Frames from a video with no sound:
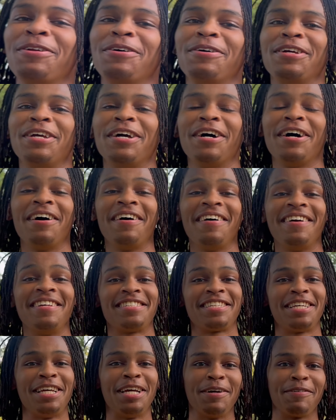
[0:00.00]
on, y'all? It's
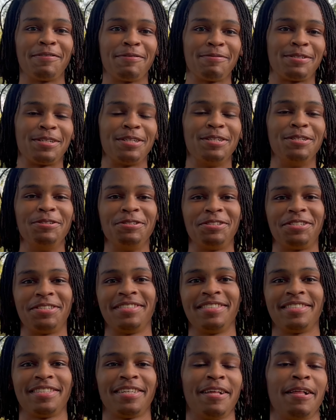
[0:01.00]
Cam from
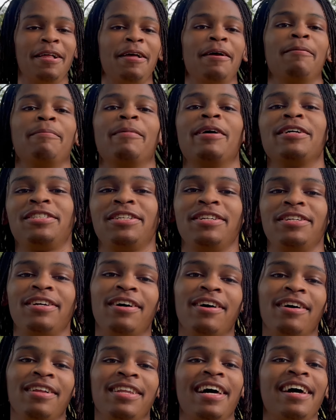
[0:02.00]
Solutions. Make sure
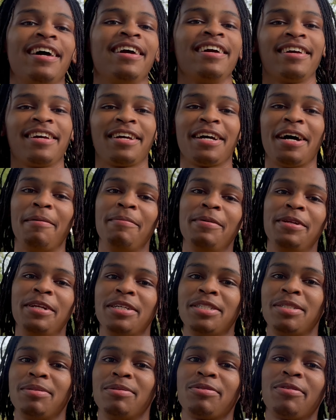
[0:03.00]
y'all like, comment, and
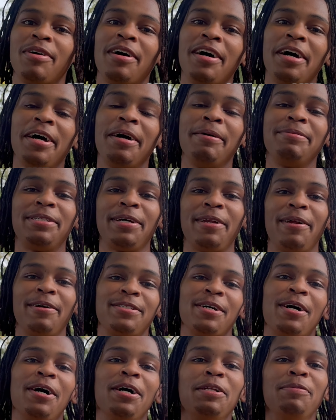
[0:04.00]
subscribe. Shout out to
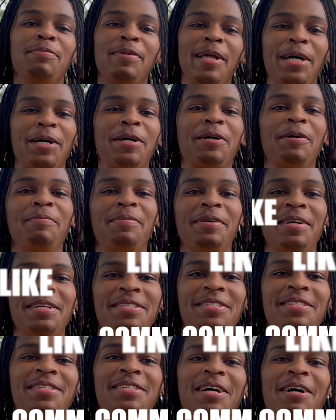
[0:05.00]
all the black-owned
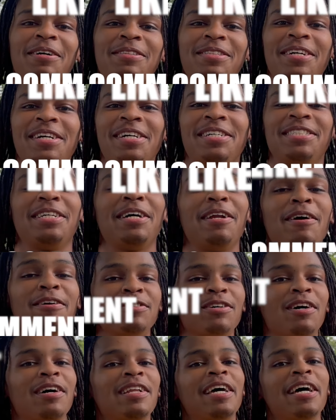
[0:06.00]
businesses out there. Shout out to
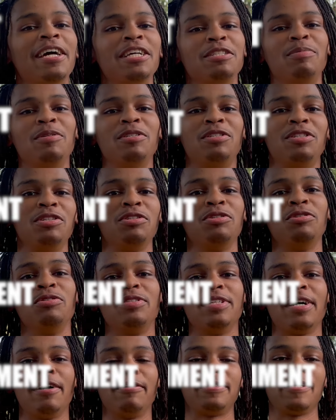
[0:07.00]
all the HBCUs
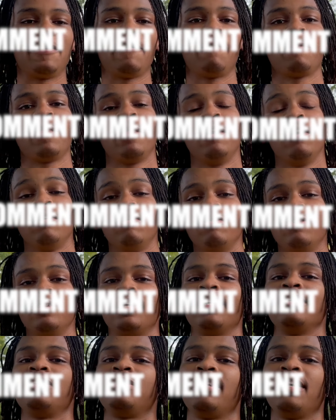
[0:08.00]
out there. With
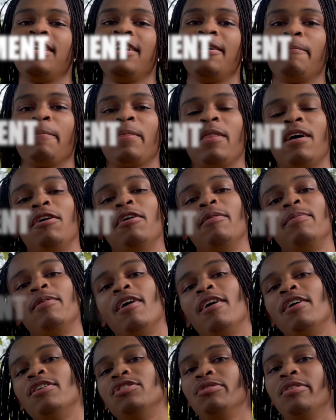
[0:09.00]
that said, I hope y'all
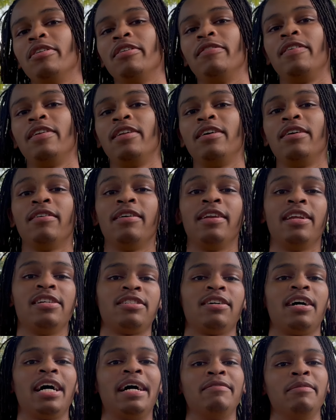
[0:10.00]
enjoy the video and that
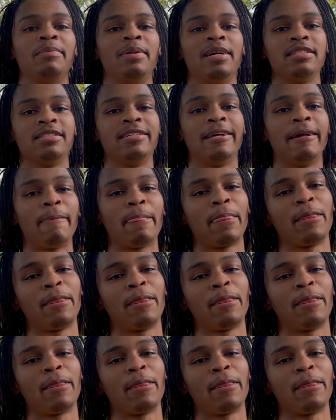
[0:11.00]
y'all have a blessed day.